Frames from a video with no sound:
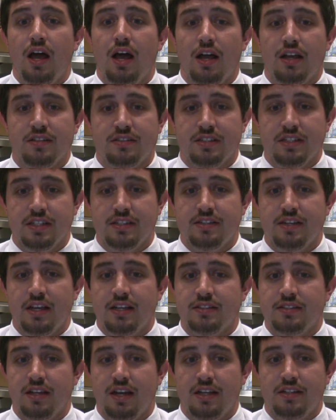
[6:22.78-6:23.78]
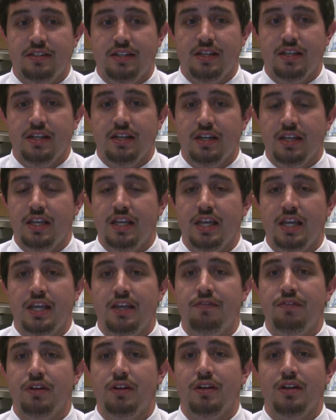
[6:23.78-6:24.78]
since SIT, and
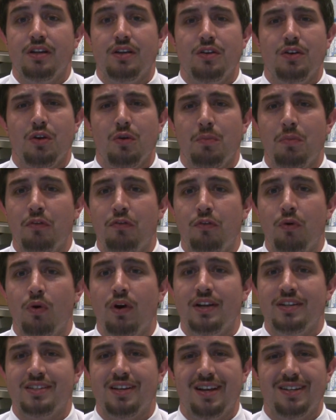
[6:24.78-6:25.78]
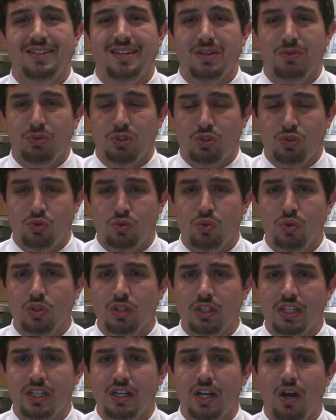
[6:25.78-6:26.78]
even before SIT was
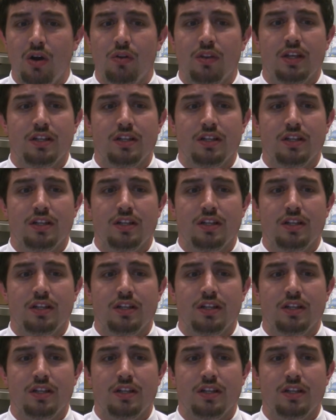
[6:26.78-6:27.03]
truly known.